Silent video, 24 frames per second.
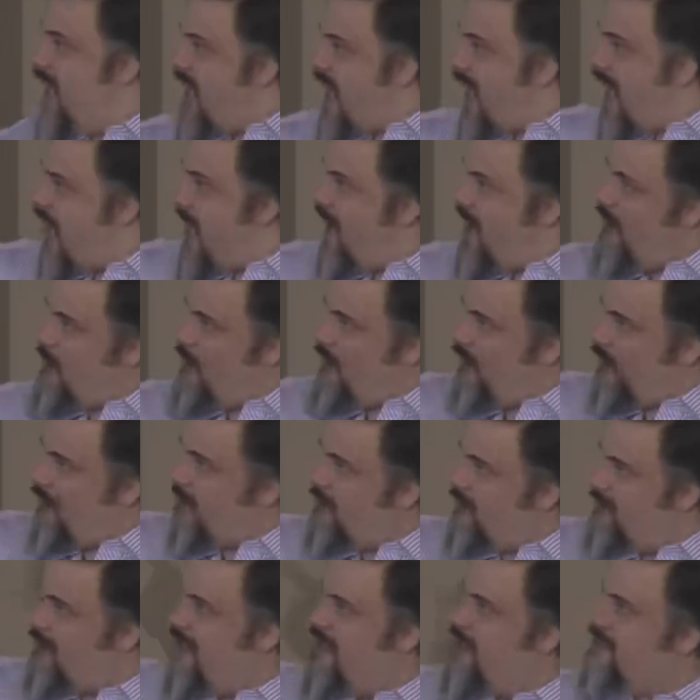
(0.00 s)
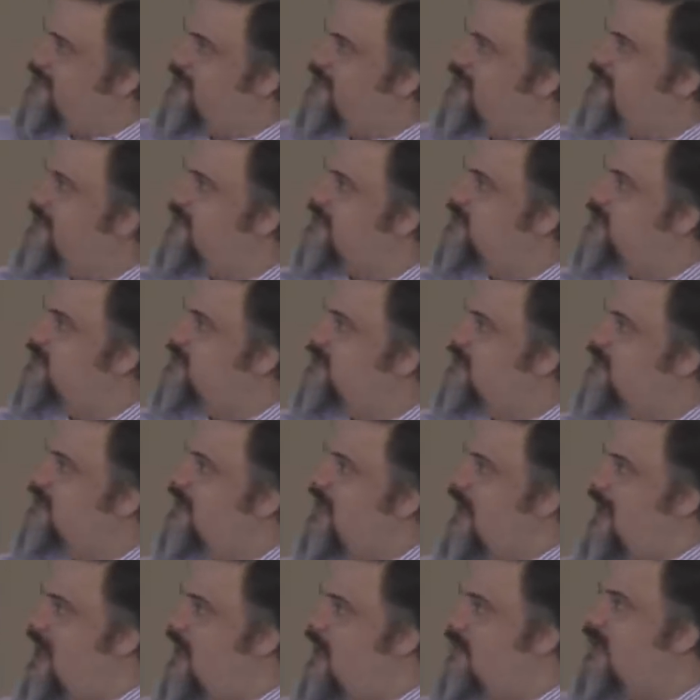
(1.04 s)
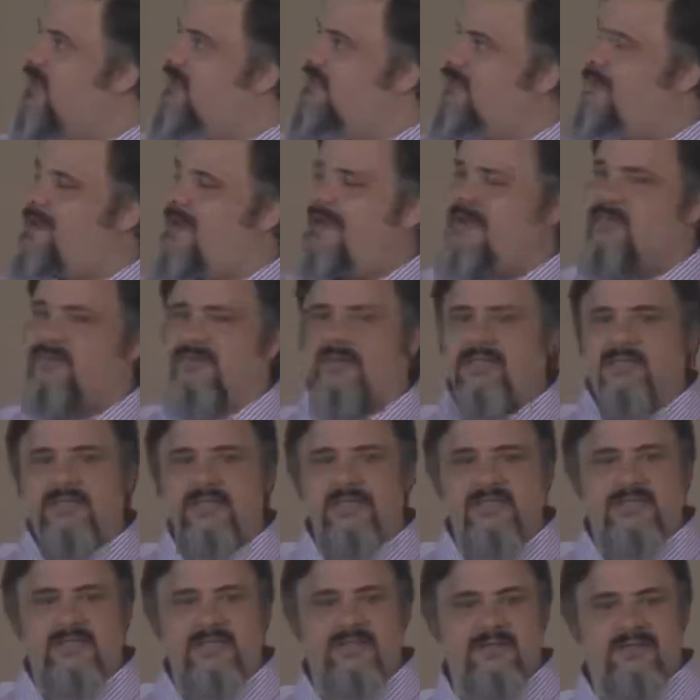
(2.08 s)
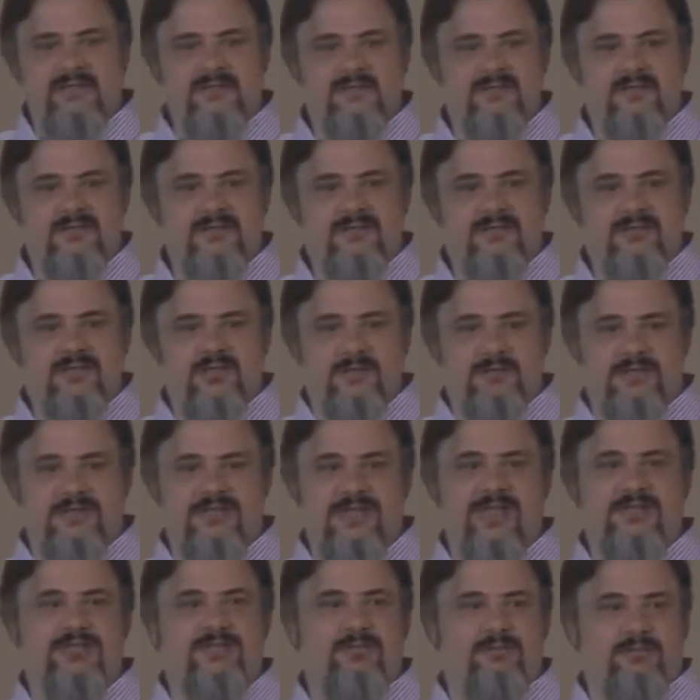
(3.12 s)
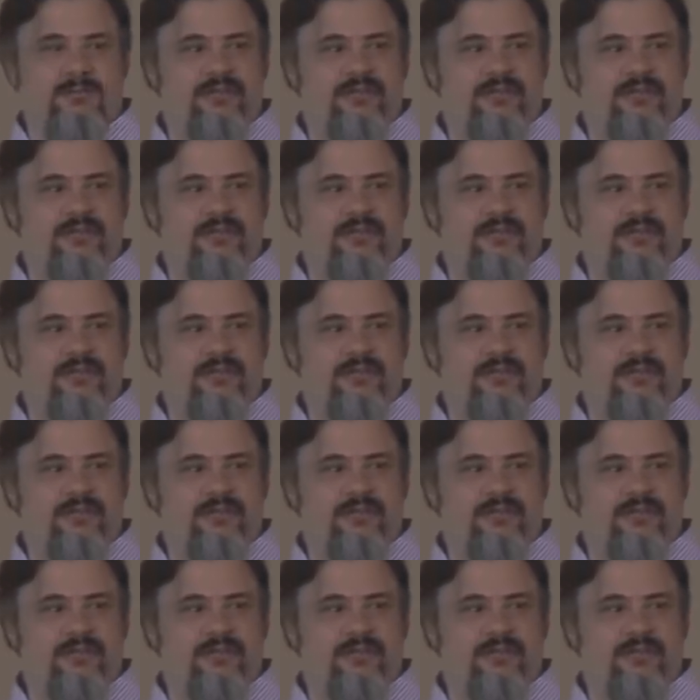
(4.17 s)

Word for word: How? Let me ask you this: How good a password is this to protect your